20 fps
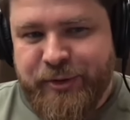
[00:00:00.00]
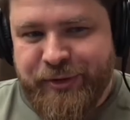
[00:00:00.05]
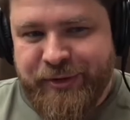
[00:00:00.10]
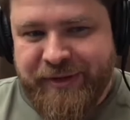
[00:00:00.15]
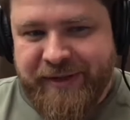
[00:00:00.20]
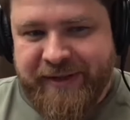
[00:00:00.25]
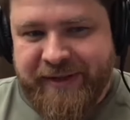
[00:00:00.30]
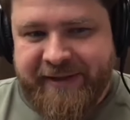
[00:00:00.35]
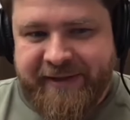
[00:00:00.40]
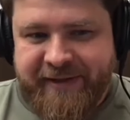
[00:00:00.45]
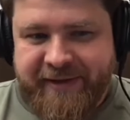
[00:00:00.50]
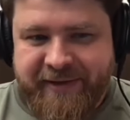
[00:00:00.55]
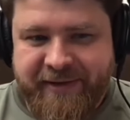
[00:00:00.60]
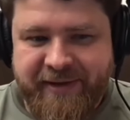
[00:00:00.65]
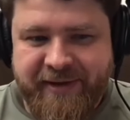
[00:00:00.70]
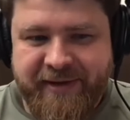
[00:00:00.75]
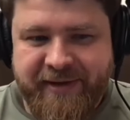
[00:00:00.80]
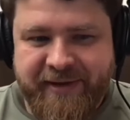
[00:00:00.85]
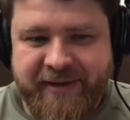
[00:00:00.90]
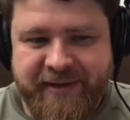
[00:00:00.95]

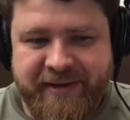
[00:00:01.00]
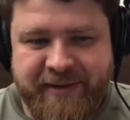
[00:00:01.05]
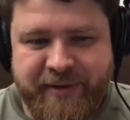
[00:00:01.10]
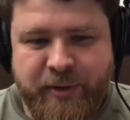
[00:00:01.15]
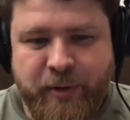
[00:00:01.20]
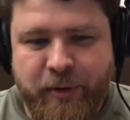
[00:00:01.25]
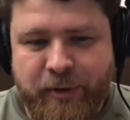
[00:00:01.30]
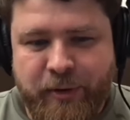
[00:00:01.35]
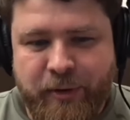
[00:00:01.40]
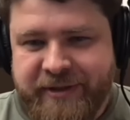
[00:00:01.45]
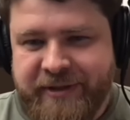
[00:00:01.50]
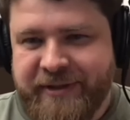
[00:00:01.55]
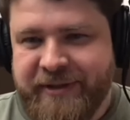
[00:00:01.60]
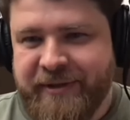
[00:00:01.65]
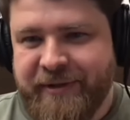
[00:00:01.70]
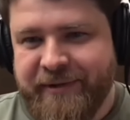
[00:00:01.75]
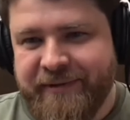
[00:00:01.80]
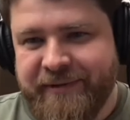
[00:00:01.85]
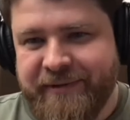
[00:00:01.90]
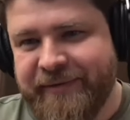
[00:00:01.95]
Unfortunately, the
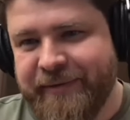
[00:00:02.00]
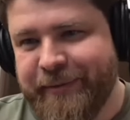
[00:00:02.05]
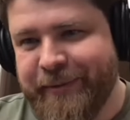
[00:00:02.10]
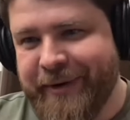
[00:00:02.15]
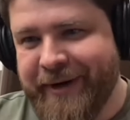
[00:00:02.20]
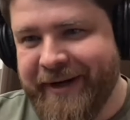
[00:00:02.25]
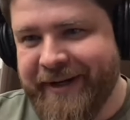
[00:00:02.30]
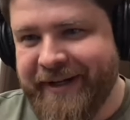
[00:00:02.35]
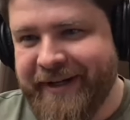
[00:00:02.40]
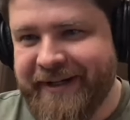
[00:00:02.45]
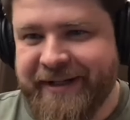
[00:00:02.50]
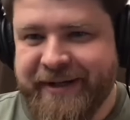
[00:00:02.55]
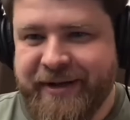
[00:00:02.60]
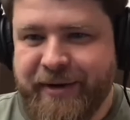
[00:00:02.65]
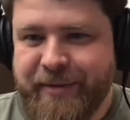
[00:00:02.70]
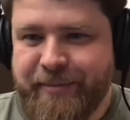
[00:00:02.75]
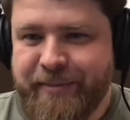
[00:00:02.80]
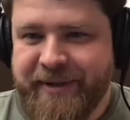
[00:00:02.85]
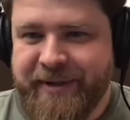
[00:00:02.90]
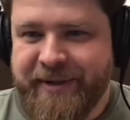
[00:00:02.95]
cost of running
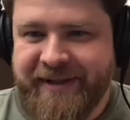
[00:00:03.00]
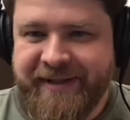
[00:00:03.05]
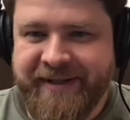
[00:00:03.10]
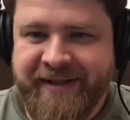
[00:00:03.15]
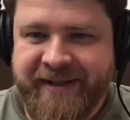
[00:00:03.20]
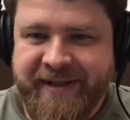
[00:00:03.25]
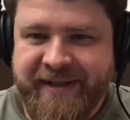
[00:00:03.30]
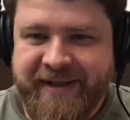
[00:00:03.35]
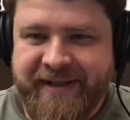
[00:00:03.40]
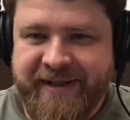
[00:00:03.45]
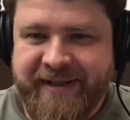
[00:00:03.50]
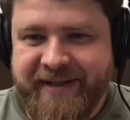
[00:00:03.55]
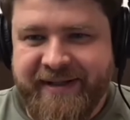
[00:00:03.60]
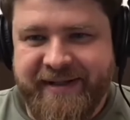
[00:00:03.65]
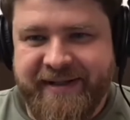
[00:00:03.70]
a company